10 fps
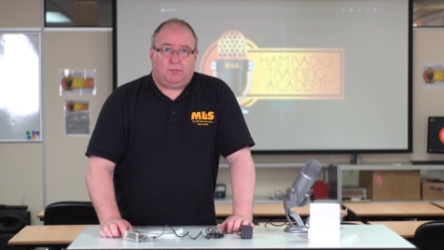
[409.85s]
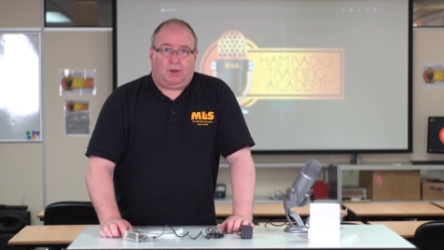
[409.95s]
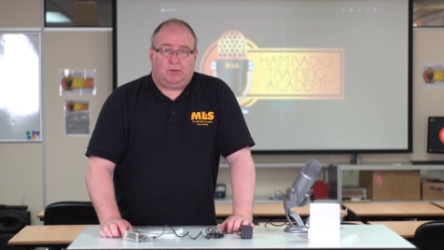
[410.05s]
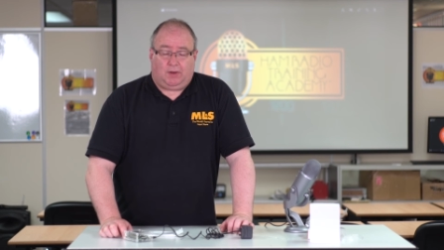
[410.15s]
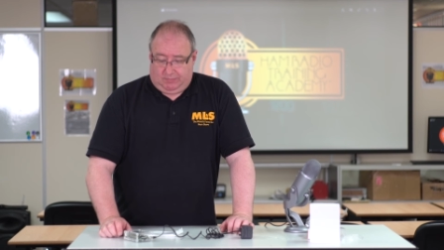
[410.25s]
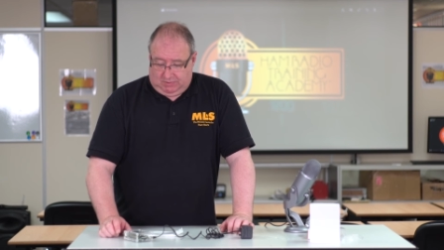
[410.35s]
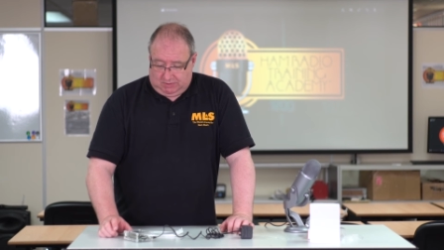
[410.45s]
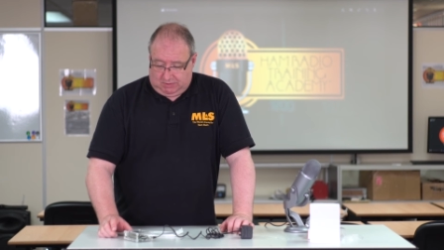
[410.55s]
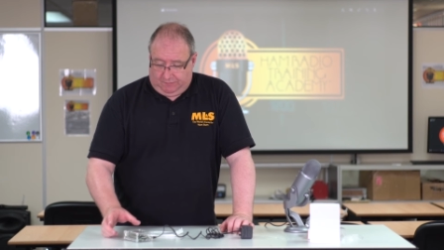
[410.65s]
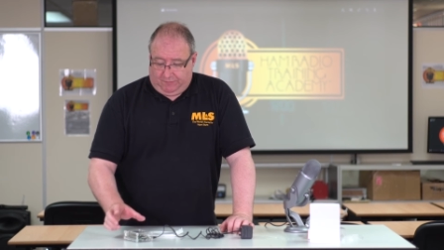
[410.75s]
program
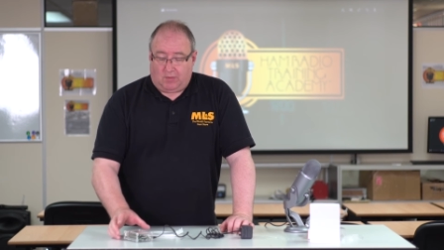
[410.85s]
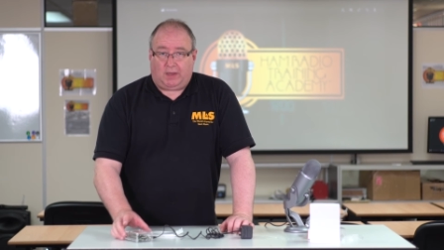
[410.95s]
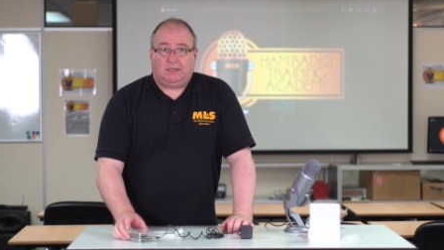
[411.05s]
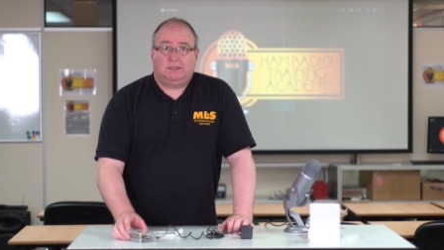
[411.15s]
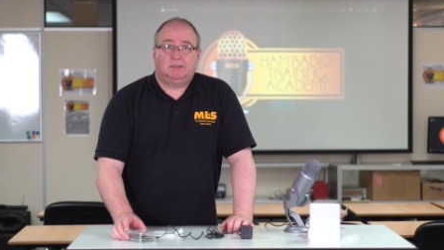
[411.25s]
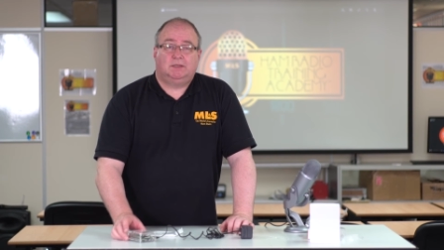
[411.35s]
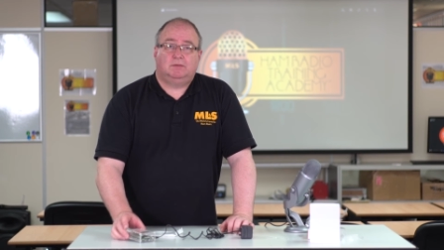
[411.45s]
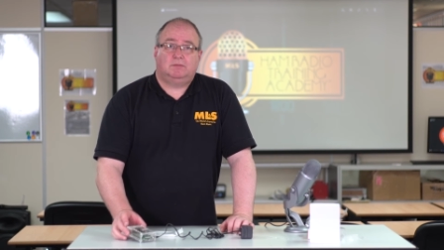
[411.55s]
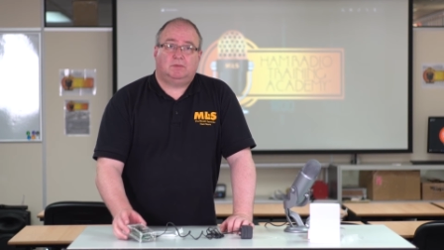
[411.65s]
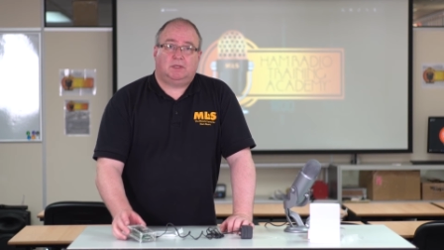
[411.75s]
just to find
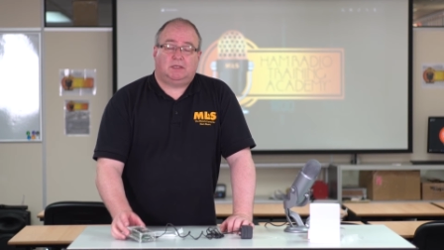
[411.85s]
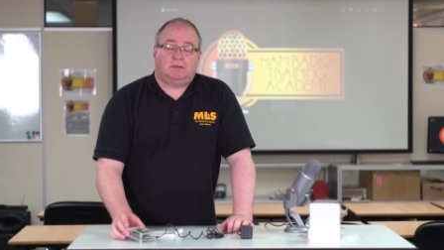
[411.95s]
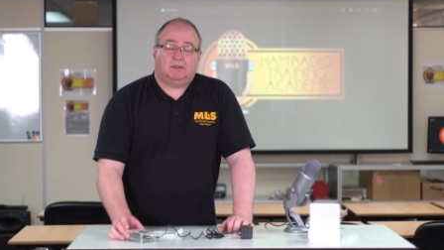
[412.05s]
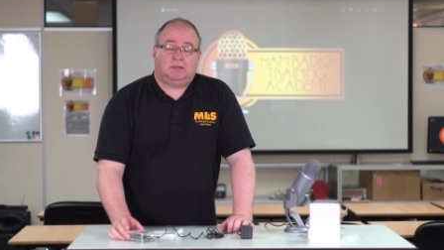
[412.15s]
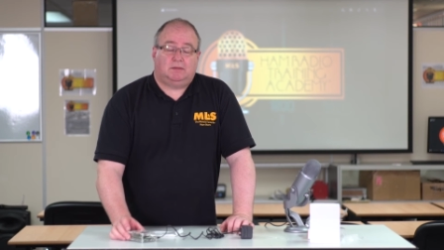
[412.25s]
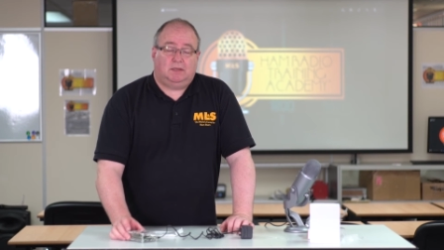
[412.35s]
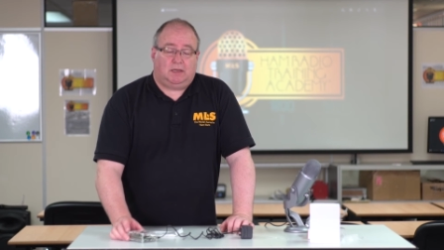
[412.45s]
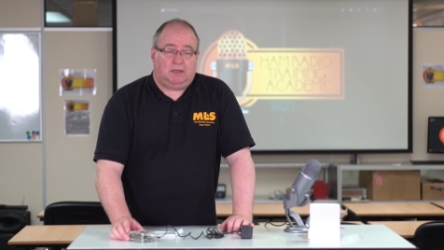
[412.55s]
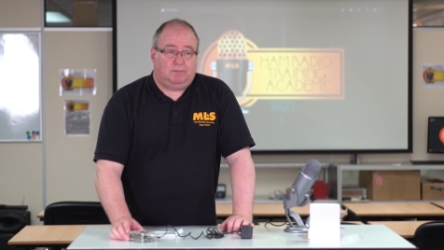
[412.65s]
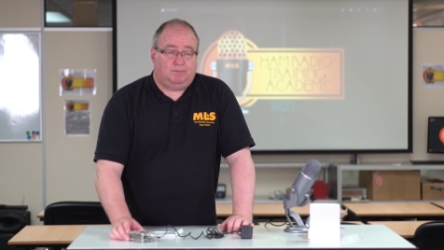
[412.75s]
the
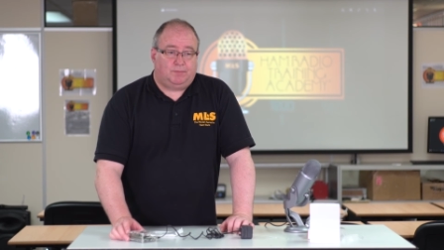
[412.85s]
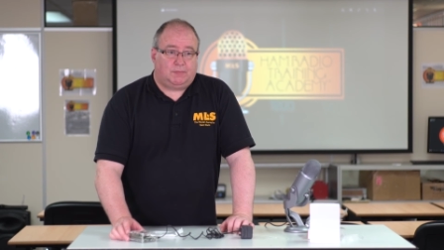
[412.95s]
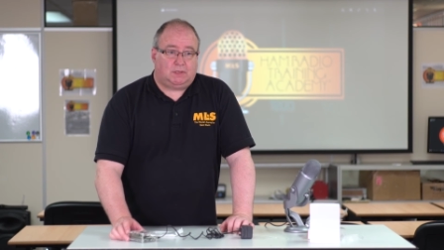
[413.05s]
um,